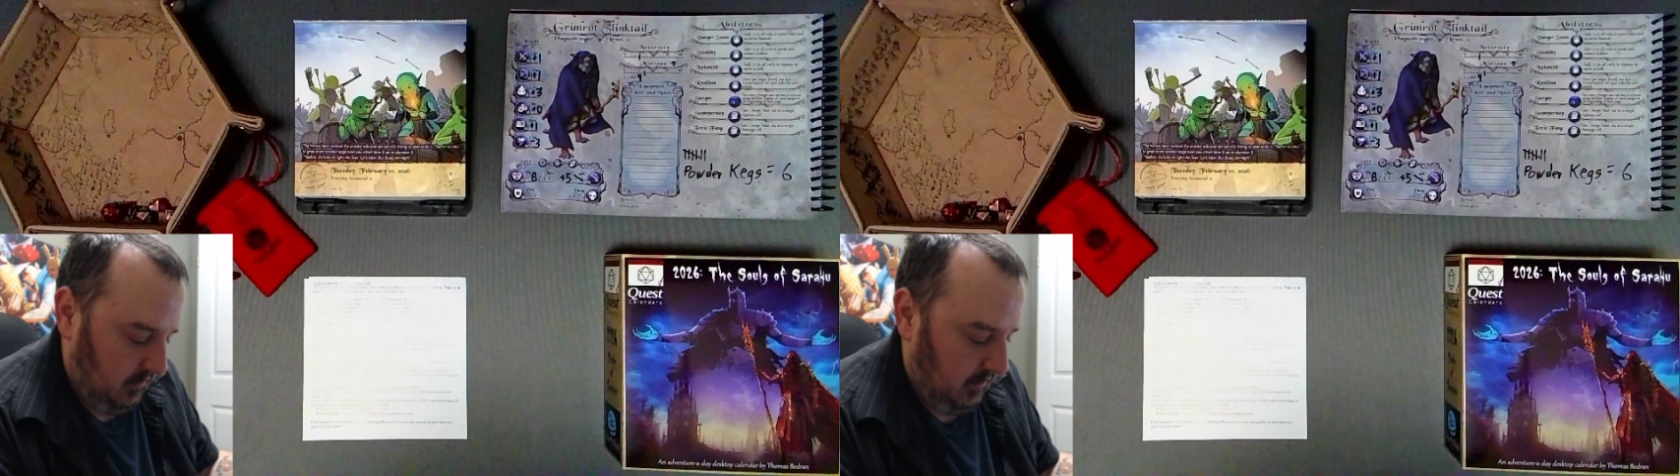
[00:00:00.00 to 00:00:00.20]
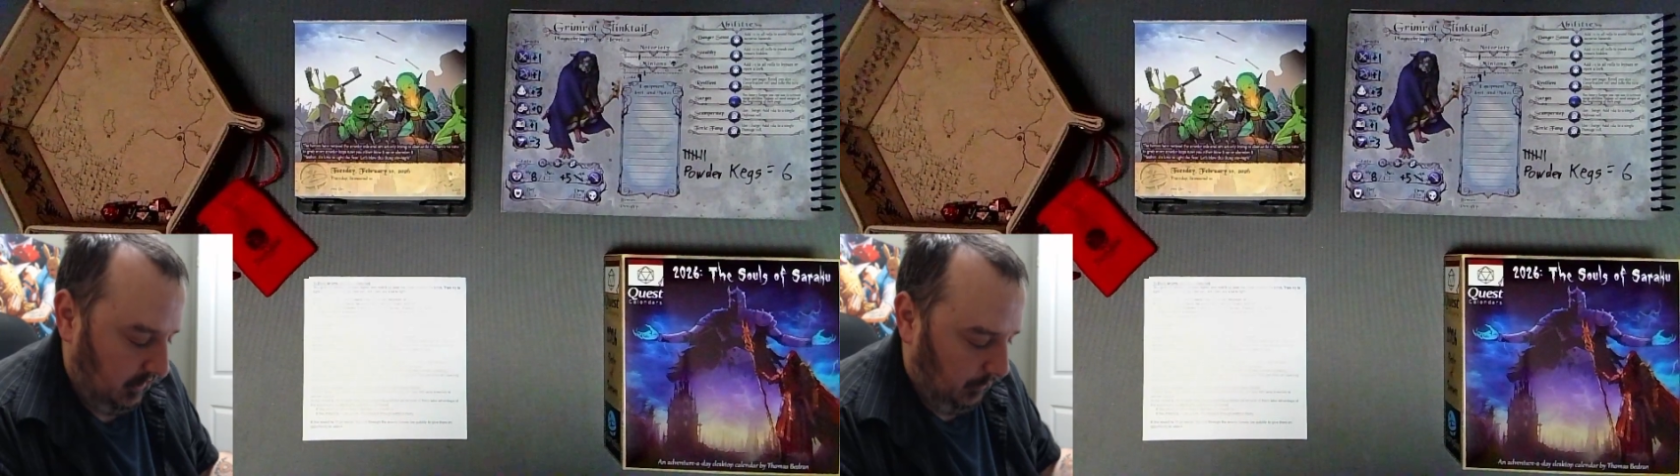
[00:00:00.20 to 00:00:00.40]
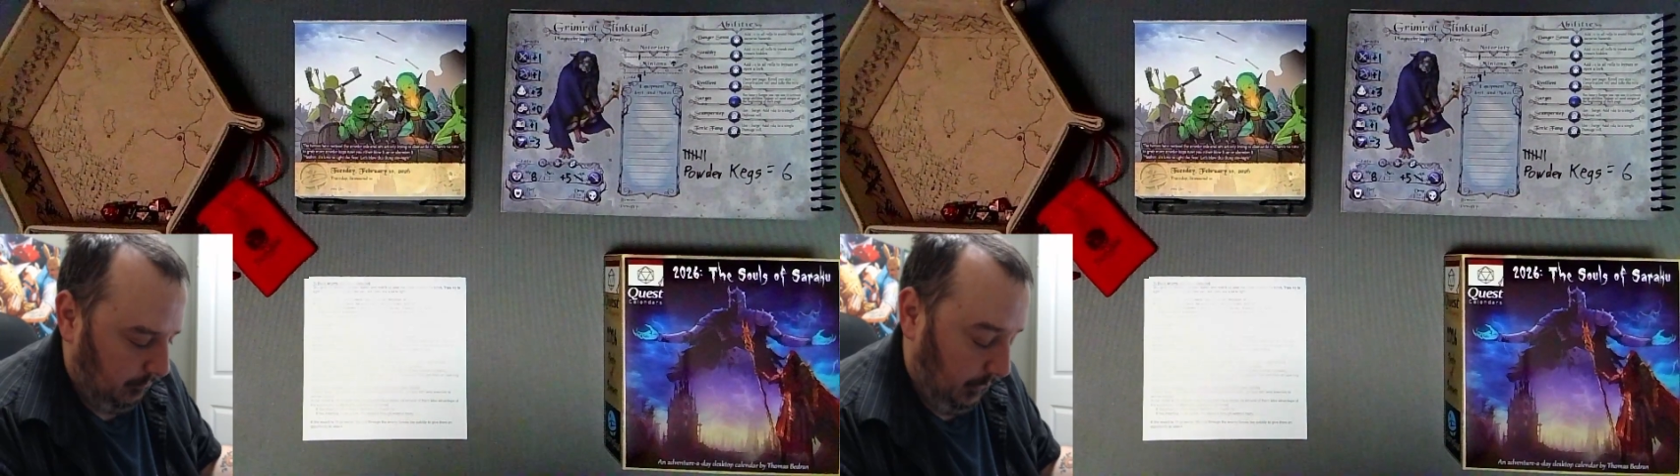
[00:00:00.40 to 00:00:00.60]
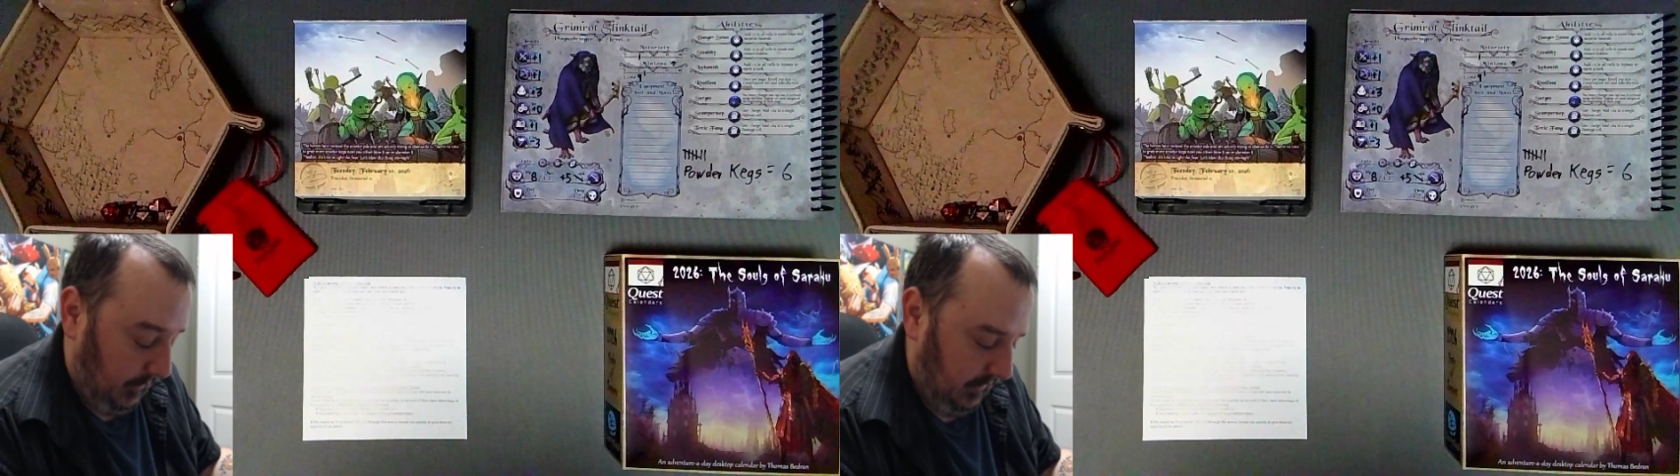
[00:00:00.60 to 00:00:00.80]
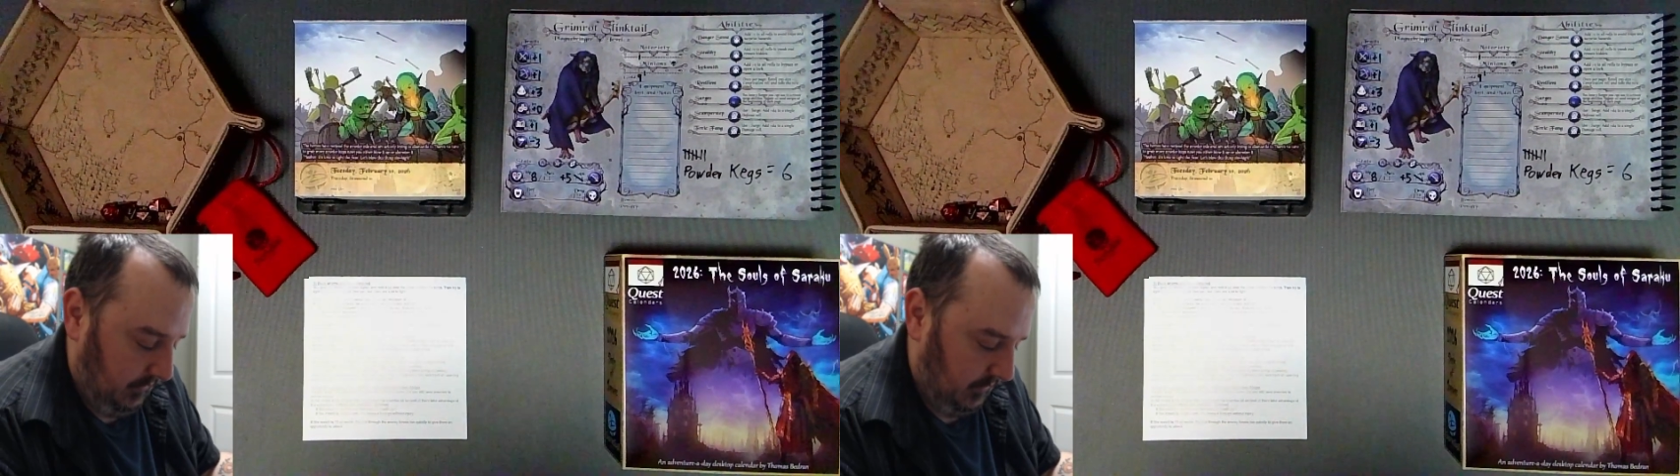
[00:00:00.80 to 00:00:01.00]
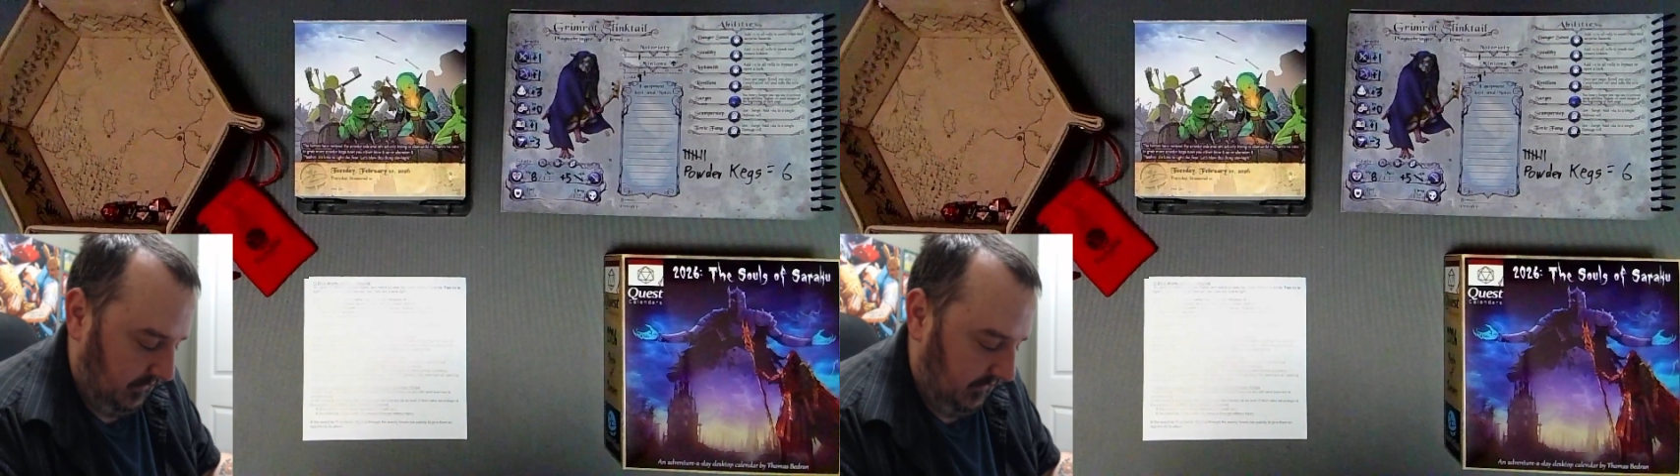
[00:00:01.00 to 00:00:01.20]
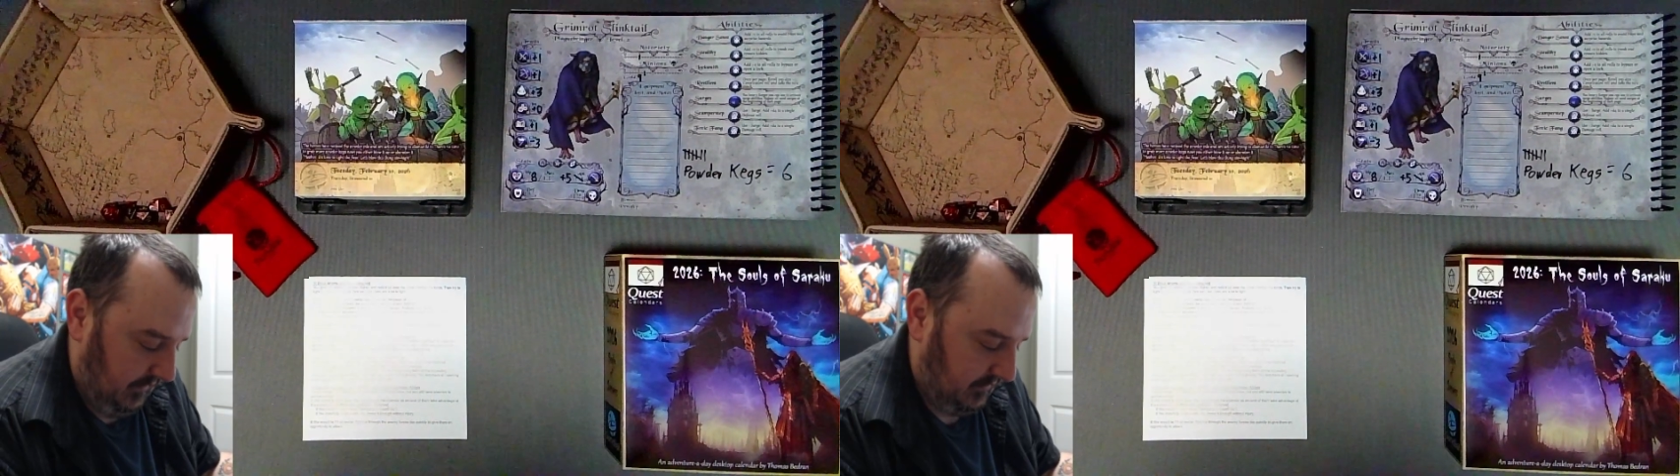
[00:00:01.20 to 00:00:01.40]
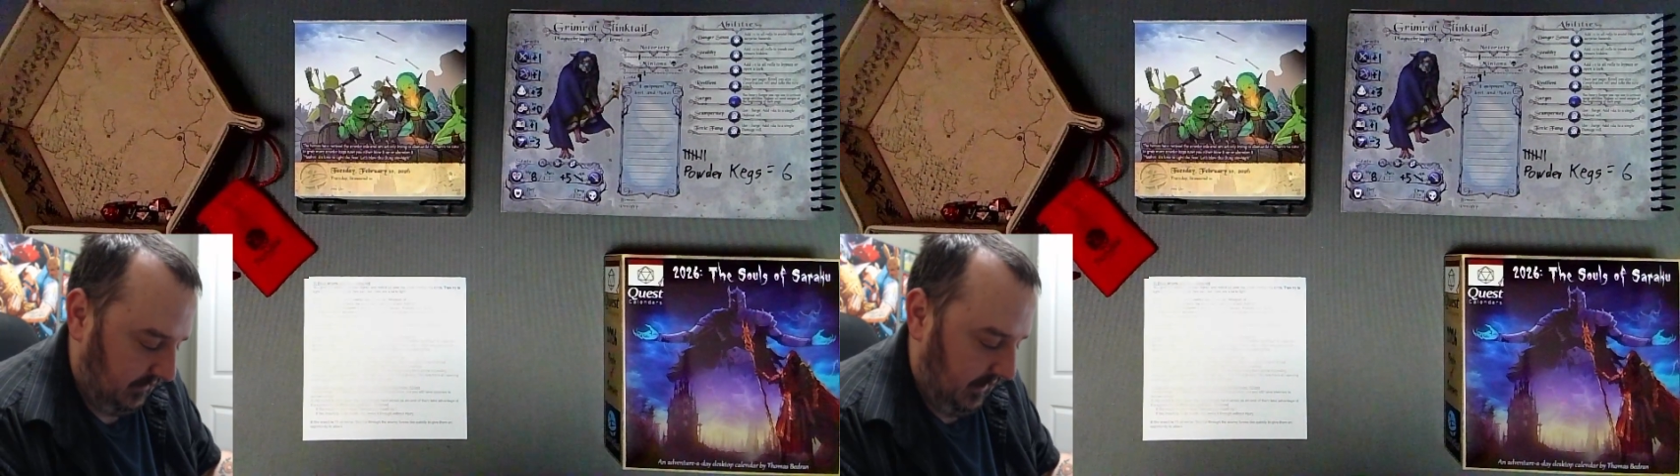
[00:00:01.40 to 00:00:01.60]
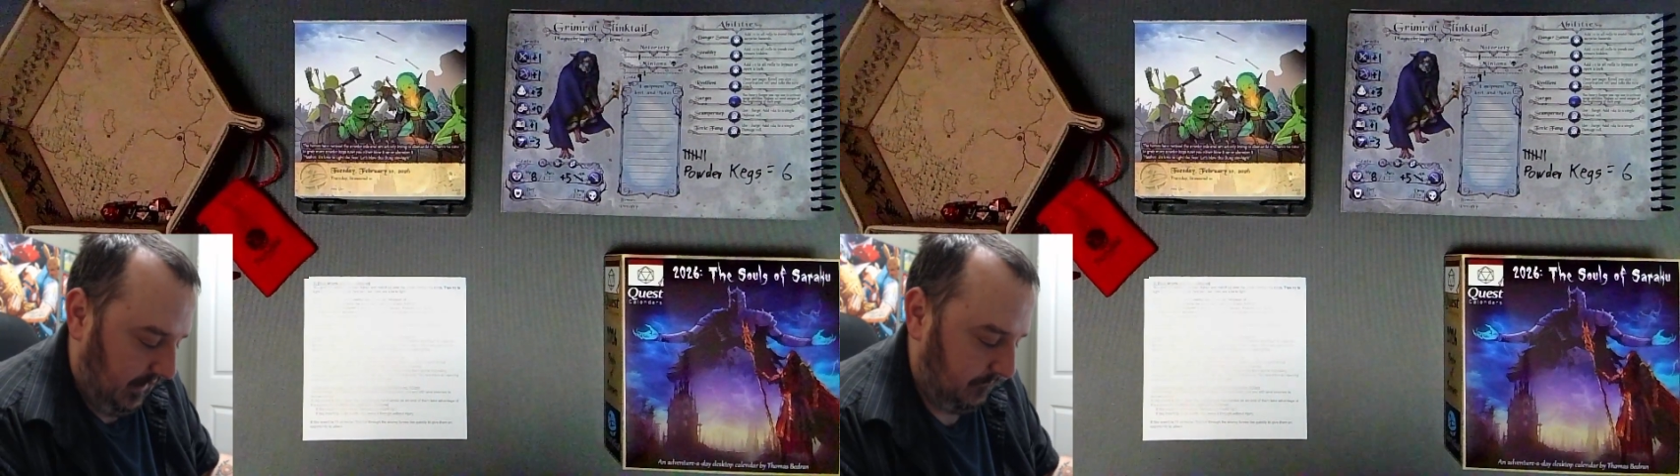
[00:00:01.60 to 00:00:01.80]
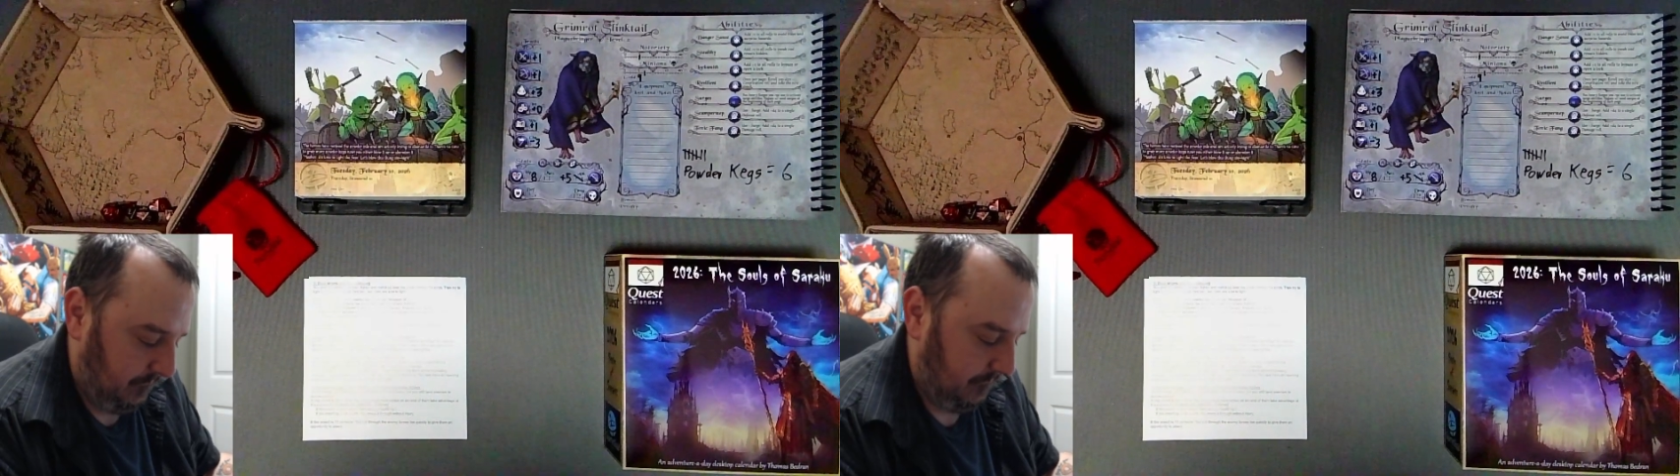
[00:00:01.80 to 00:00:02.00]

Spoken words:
Oh boy, one of these again.